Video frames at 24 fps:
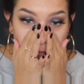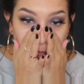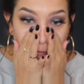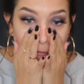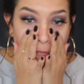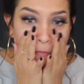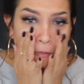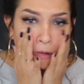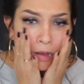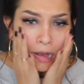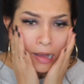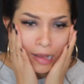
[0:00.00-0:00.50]

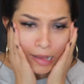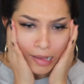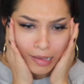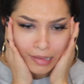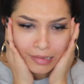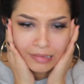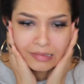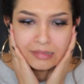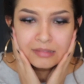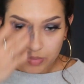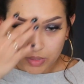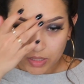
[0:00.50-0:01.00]

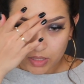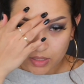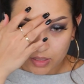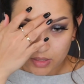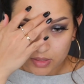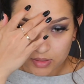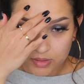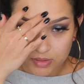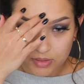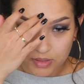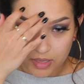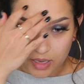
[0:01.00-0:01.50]
Why?
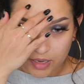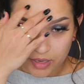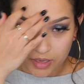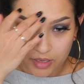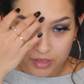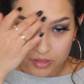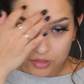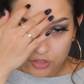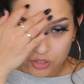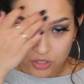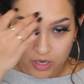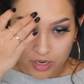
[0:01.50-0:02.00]
Because I
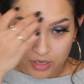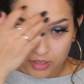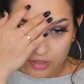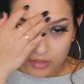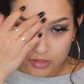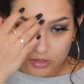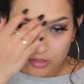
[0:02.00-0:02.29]
get shiny